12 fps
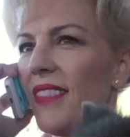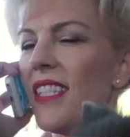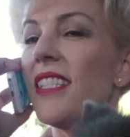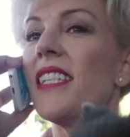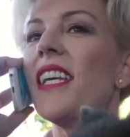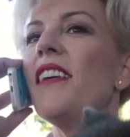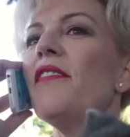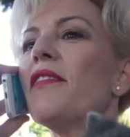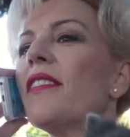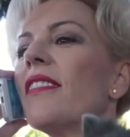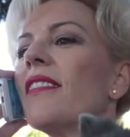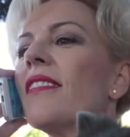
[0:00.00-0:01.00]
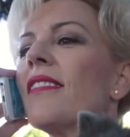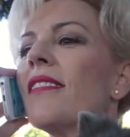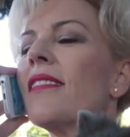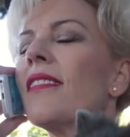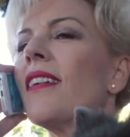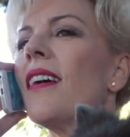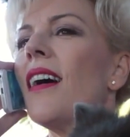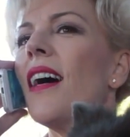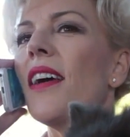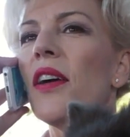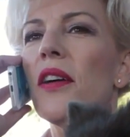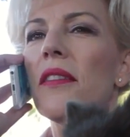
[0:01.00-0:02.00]
Steve?
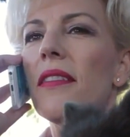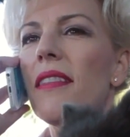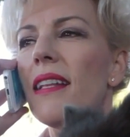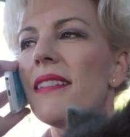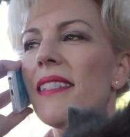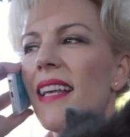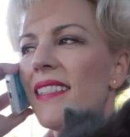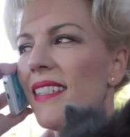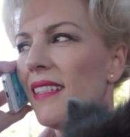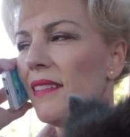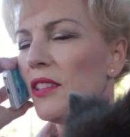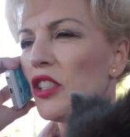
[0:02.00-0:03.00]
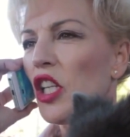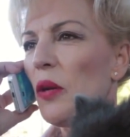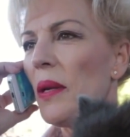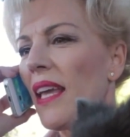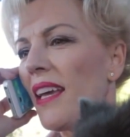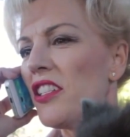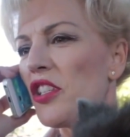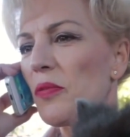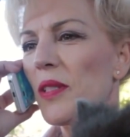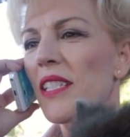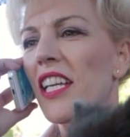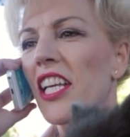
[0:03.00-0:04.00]
I heard that that sassy little showing agent
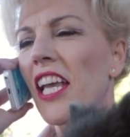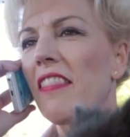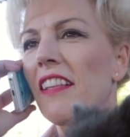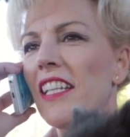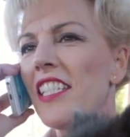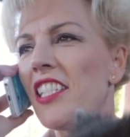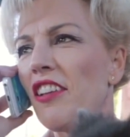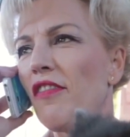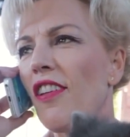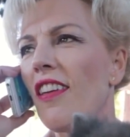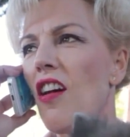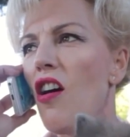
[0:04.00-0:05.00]
was going to get the listing for the